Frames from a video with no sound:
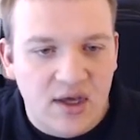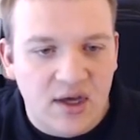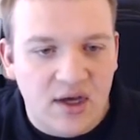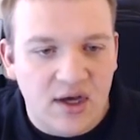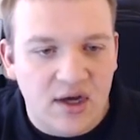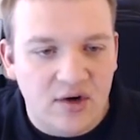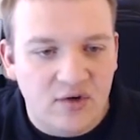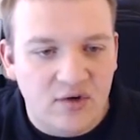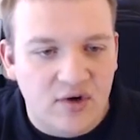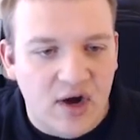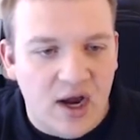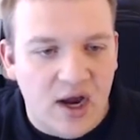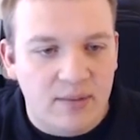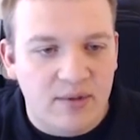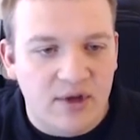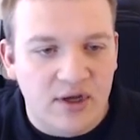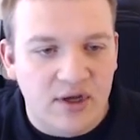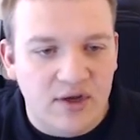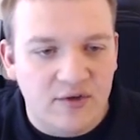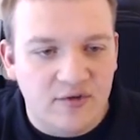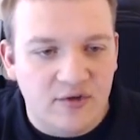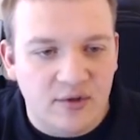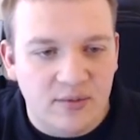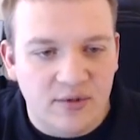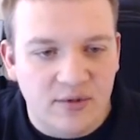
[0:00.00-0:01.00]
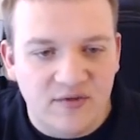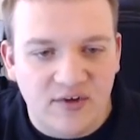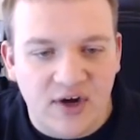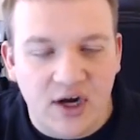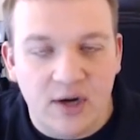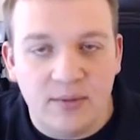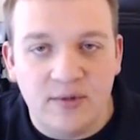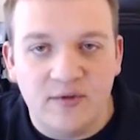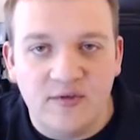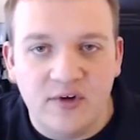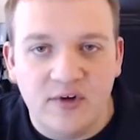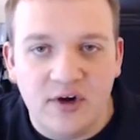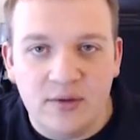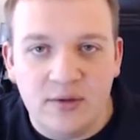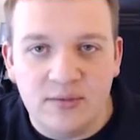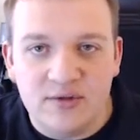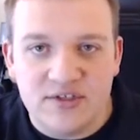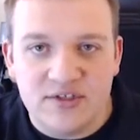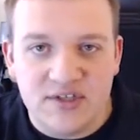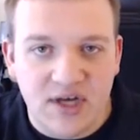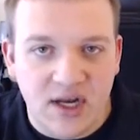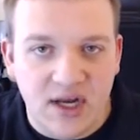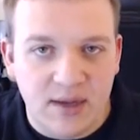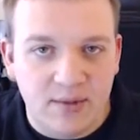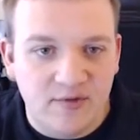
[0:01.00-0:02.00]
grabbing from environment variables
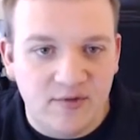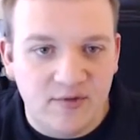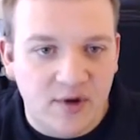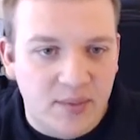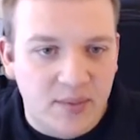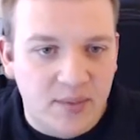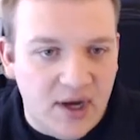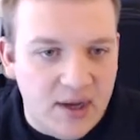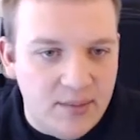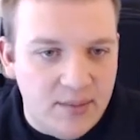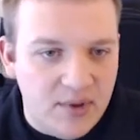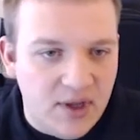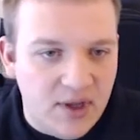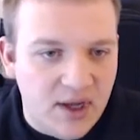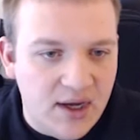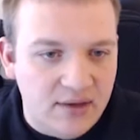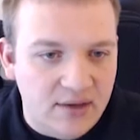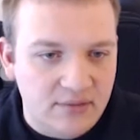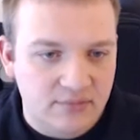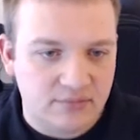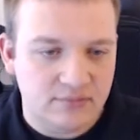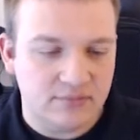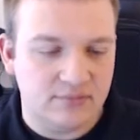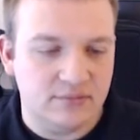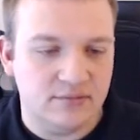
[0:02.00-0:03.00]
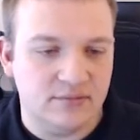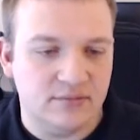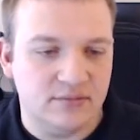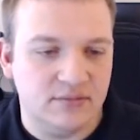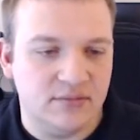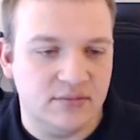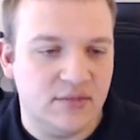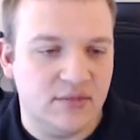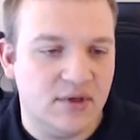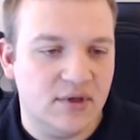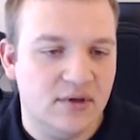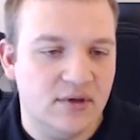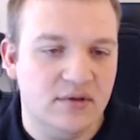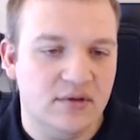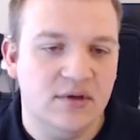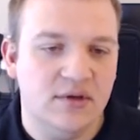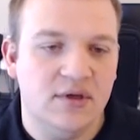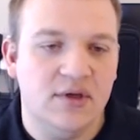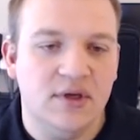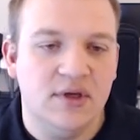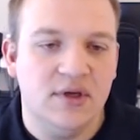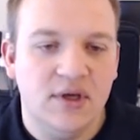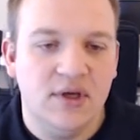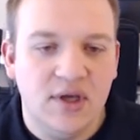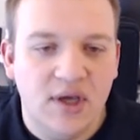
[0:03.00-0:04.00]
the name of our pipeline,
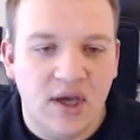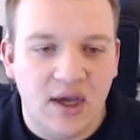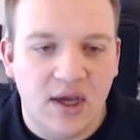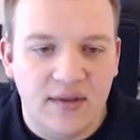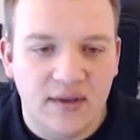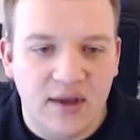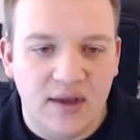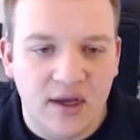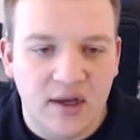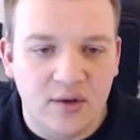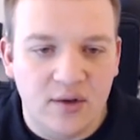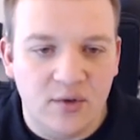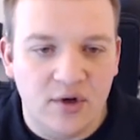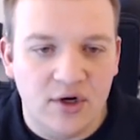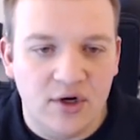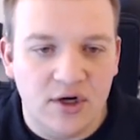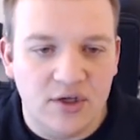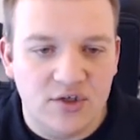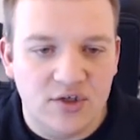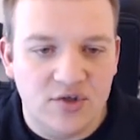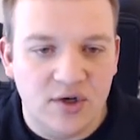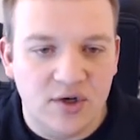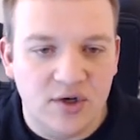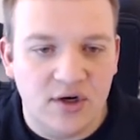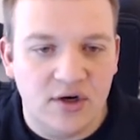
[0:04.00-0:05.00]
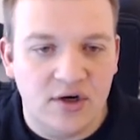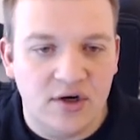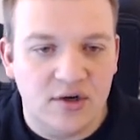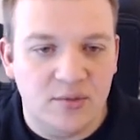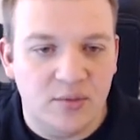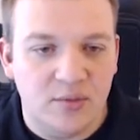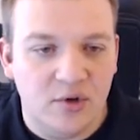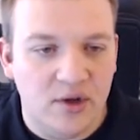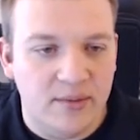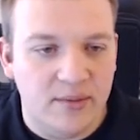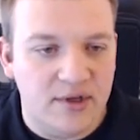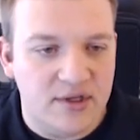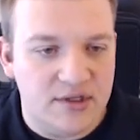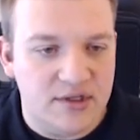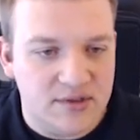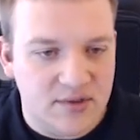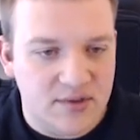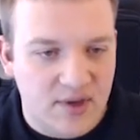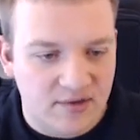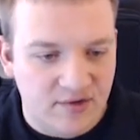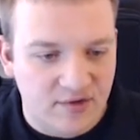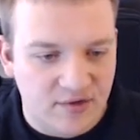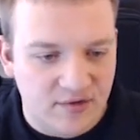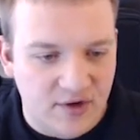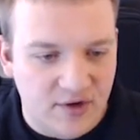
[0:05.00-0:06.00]
and then we're going to trigger a deployment. So I
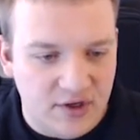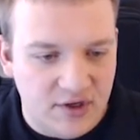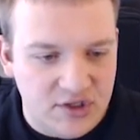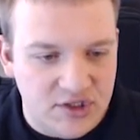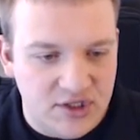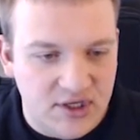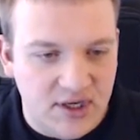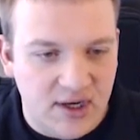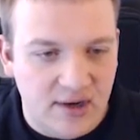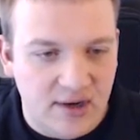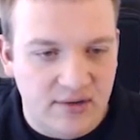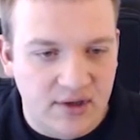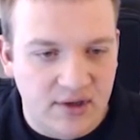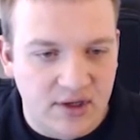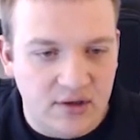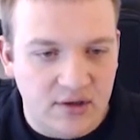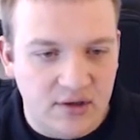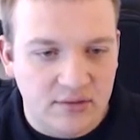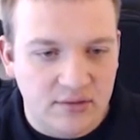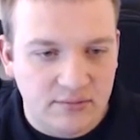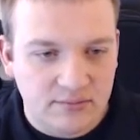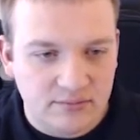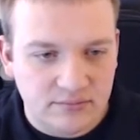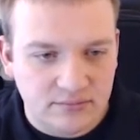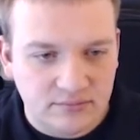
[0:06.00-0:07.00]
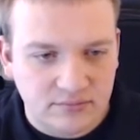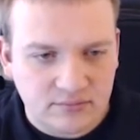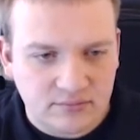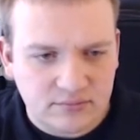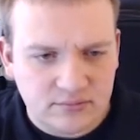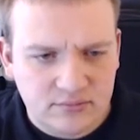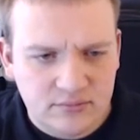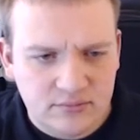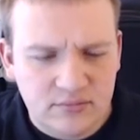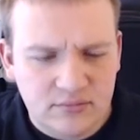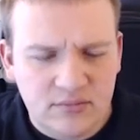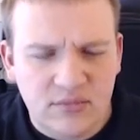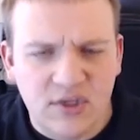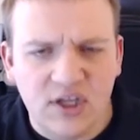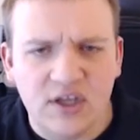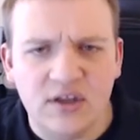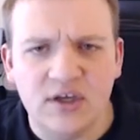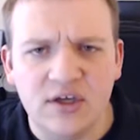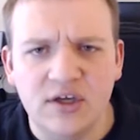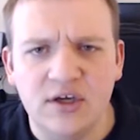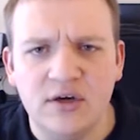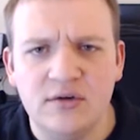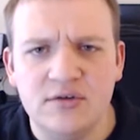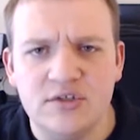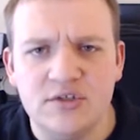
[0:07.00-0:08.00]
have a function down here that
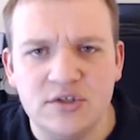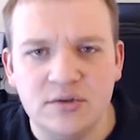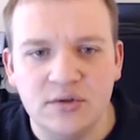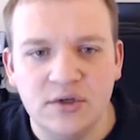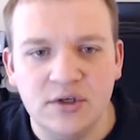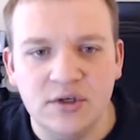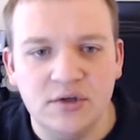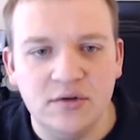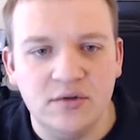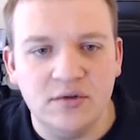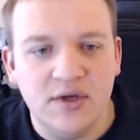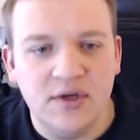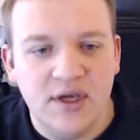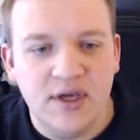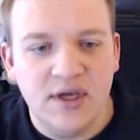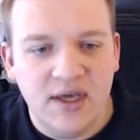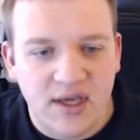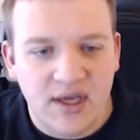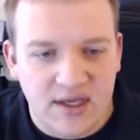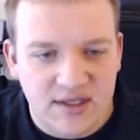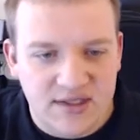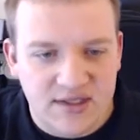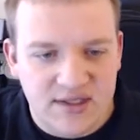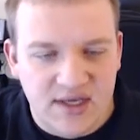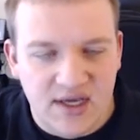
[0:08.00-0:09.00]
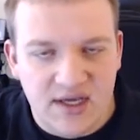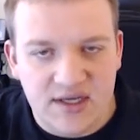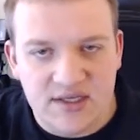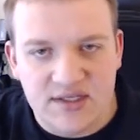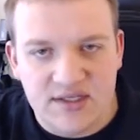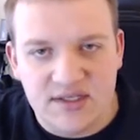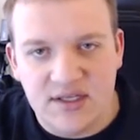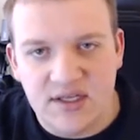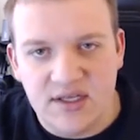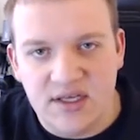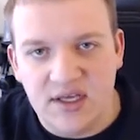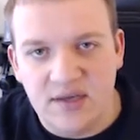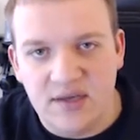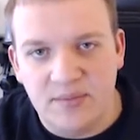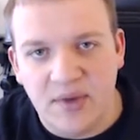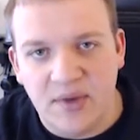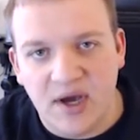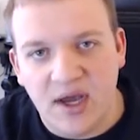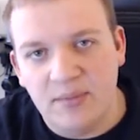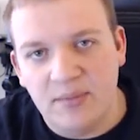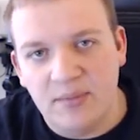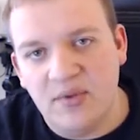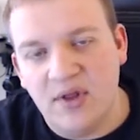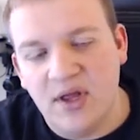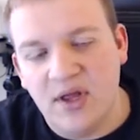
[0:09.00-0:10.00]
goes through, it takes the
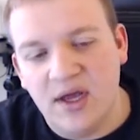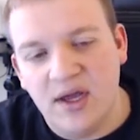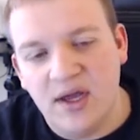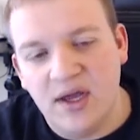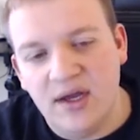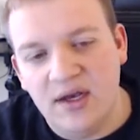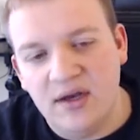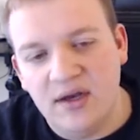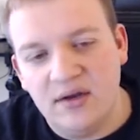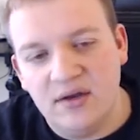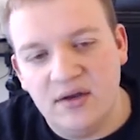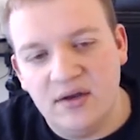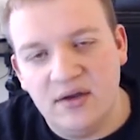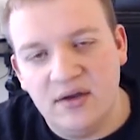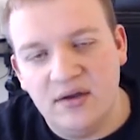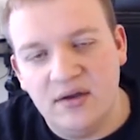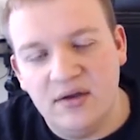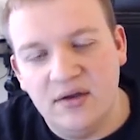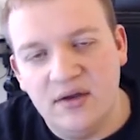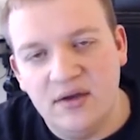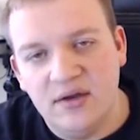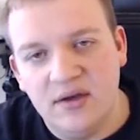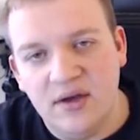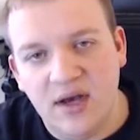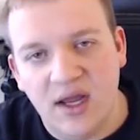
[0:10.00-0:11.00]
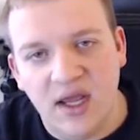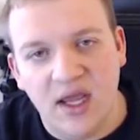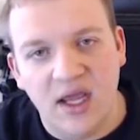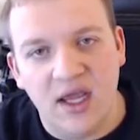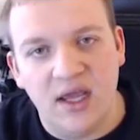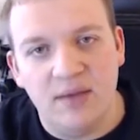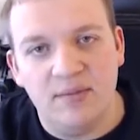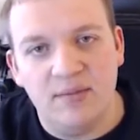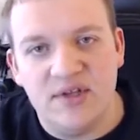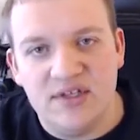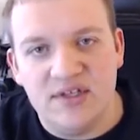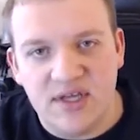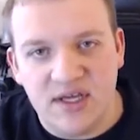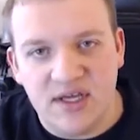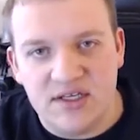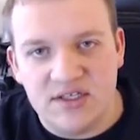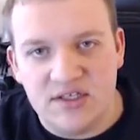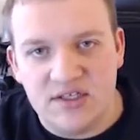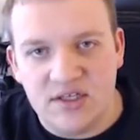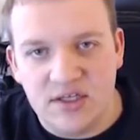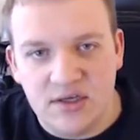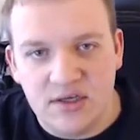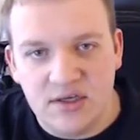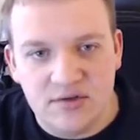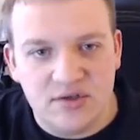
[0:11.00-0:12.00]
pipeline name, it takes
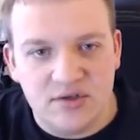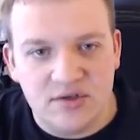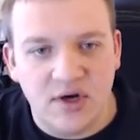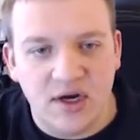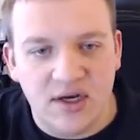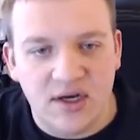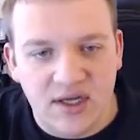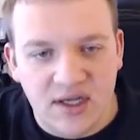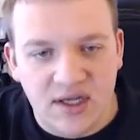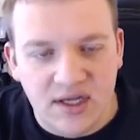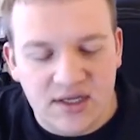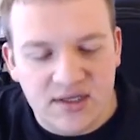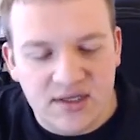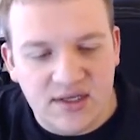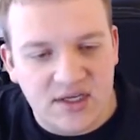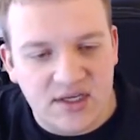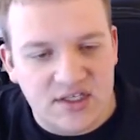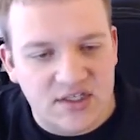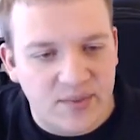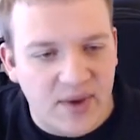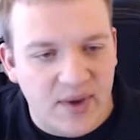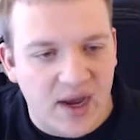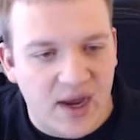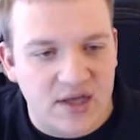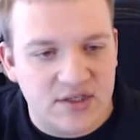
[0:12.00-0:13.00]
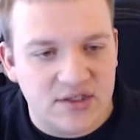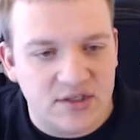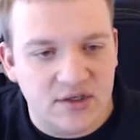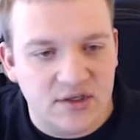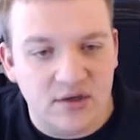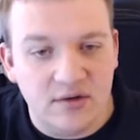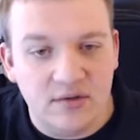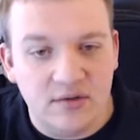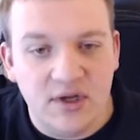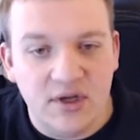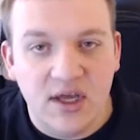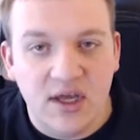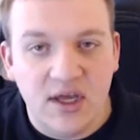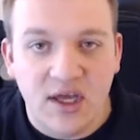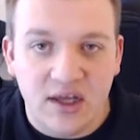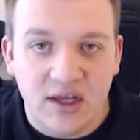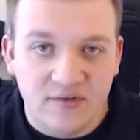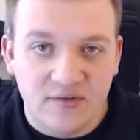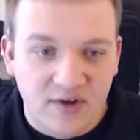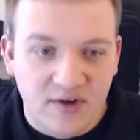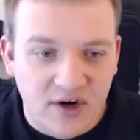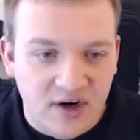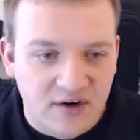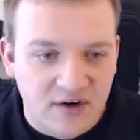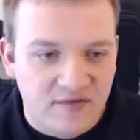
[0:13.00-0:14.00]
the user ID, it takes the passcode, it
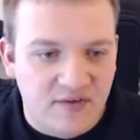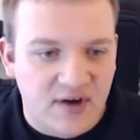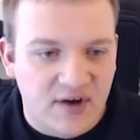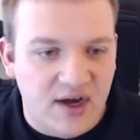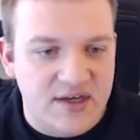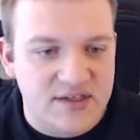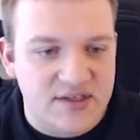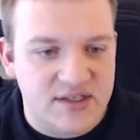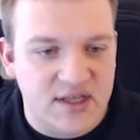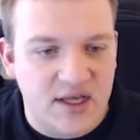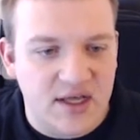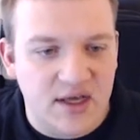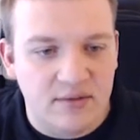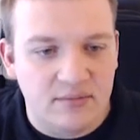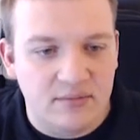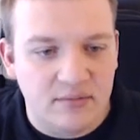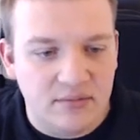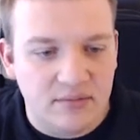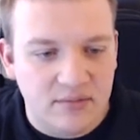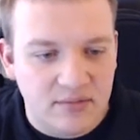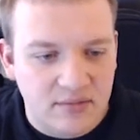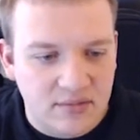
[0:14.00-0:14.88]
verifies them.